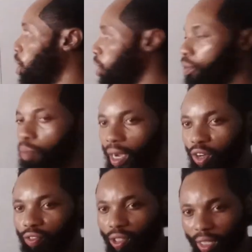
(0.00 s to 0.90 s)
or the back
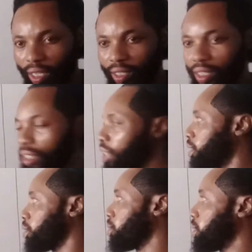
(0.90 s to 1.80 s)
of your text.
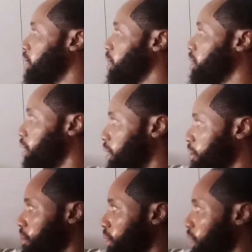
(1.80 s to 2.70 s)
You can see it there.
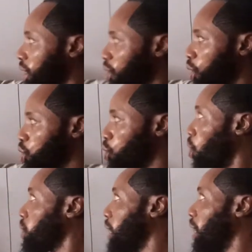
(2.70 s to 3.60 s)
Go to
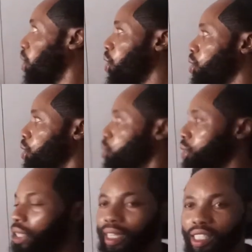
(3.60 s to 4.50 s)
under log, go to
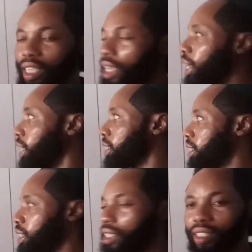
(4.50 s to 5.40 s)
38
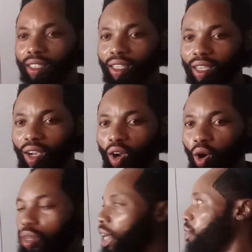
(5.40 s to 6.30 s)

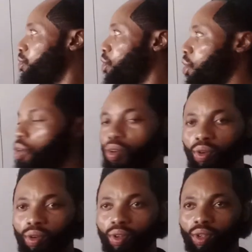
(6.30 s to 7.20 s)
under 4.
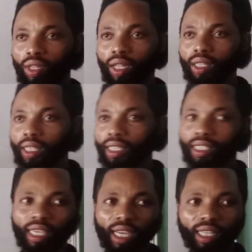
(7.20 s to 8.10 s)

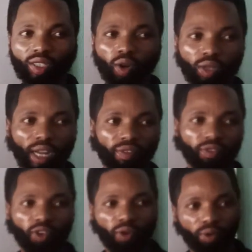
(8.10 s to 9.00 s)
38 under
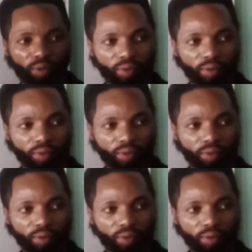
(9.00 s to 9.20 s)
4.